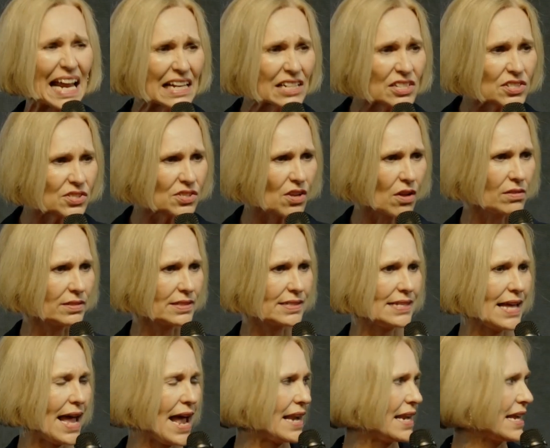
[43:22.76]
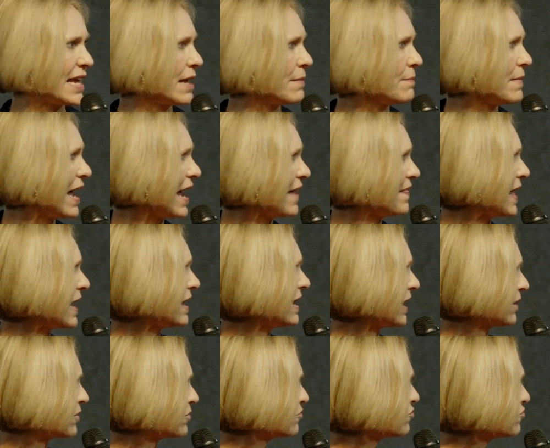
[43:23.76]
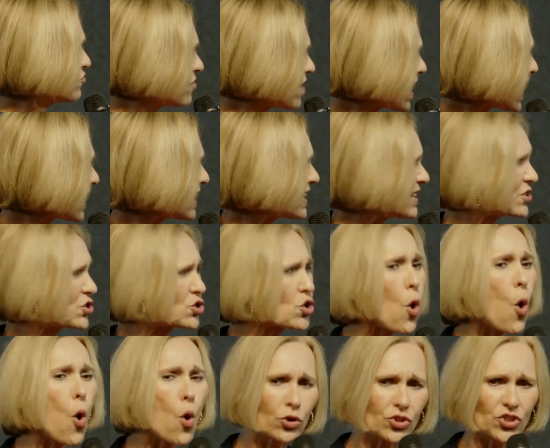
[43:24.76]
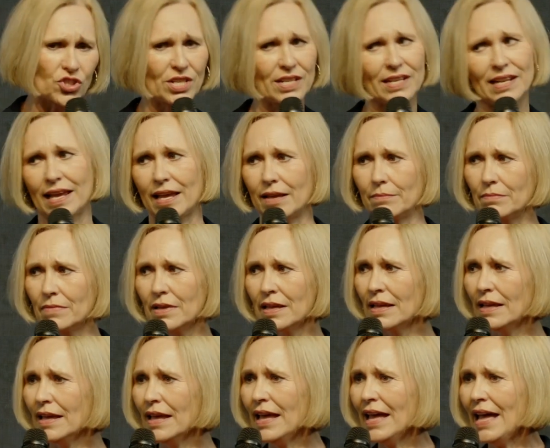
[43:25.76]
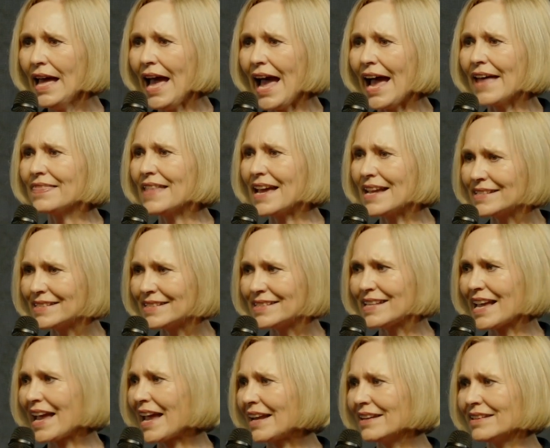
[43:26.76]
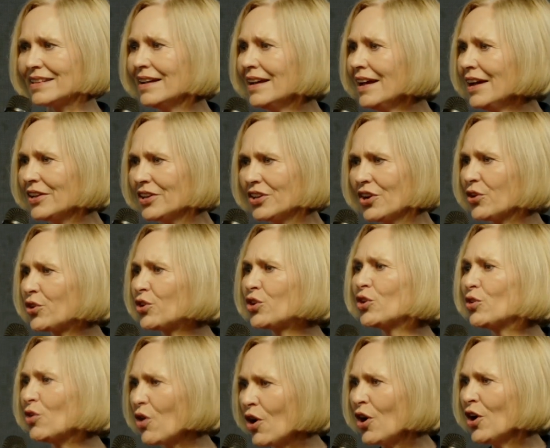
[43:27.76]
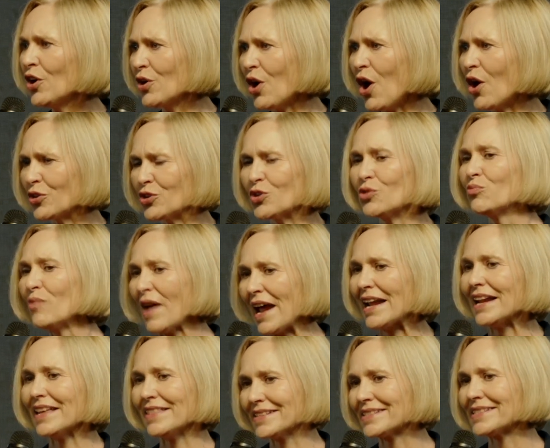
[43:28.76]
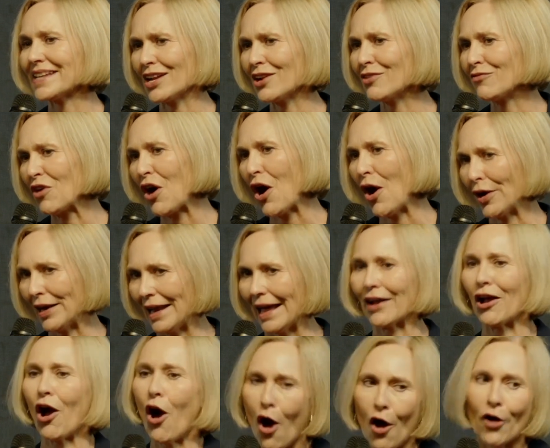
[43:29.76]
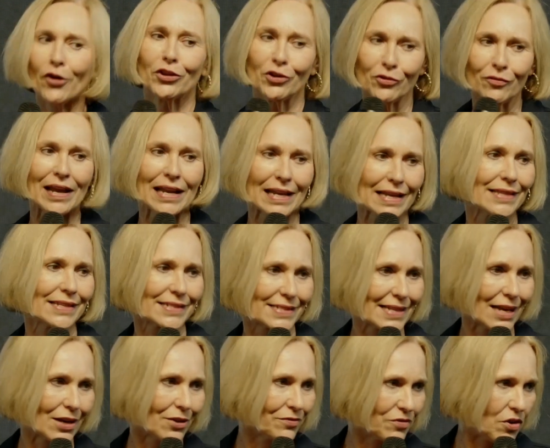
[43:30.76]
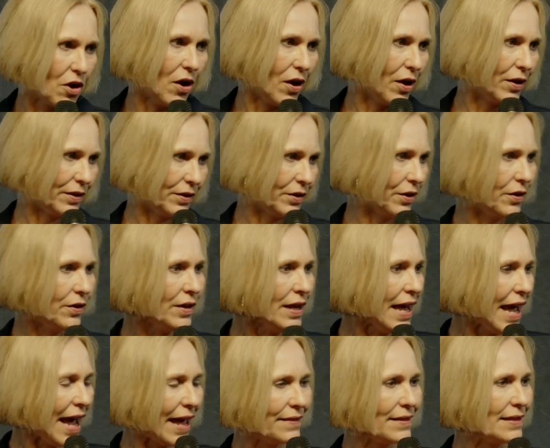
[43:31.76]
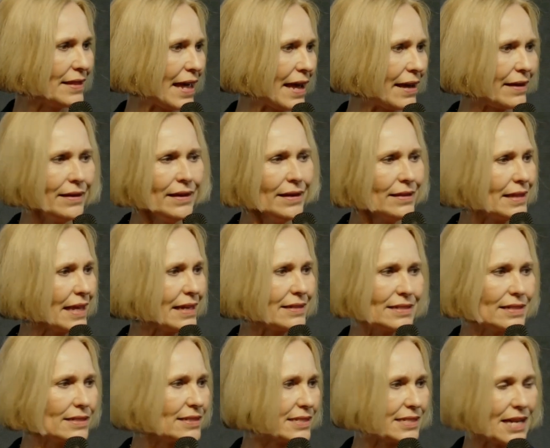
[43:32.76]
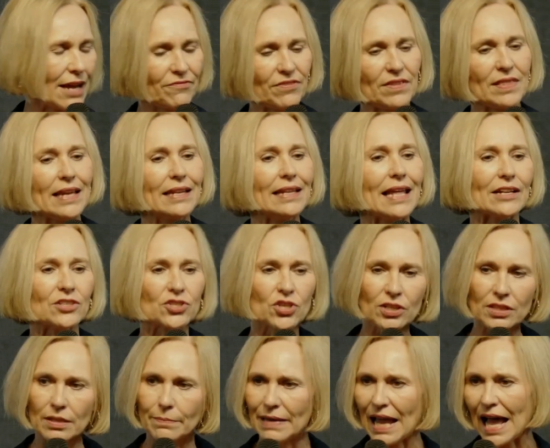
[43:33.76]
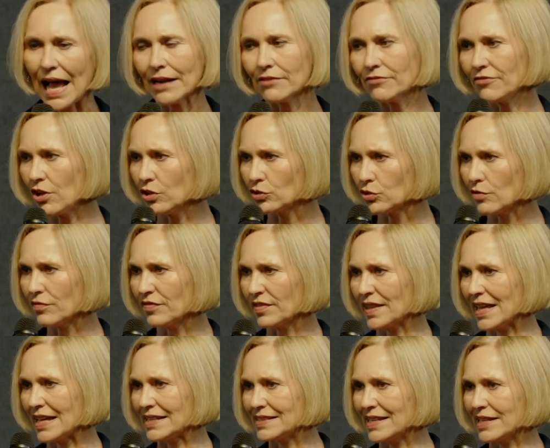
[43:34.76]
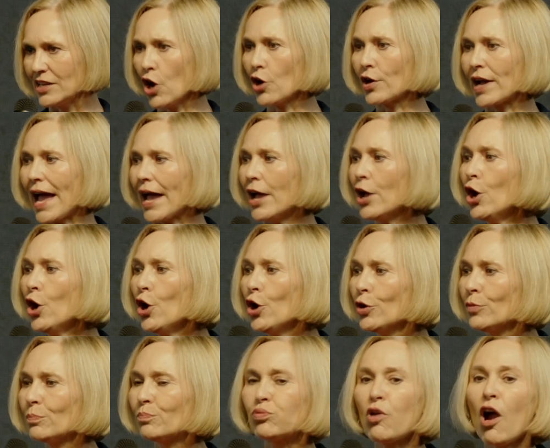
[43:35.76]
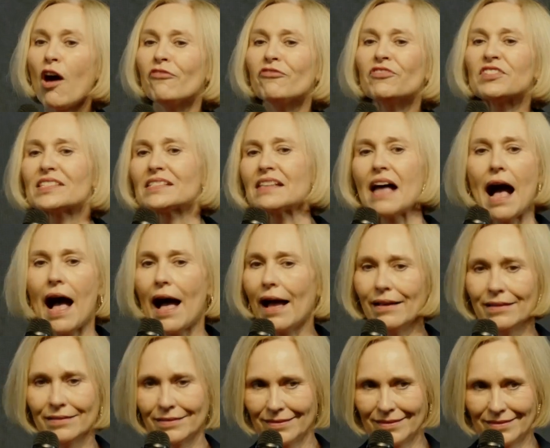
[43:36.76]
insults at him and they like really tortured him. And they said, you know, who are you really the Son of God? Like, are you really the Son of God? You know? And then they did stuff and then they took the blindfold off and they said, okay, prophesy,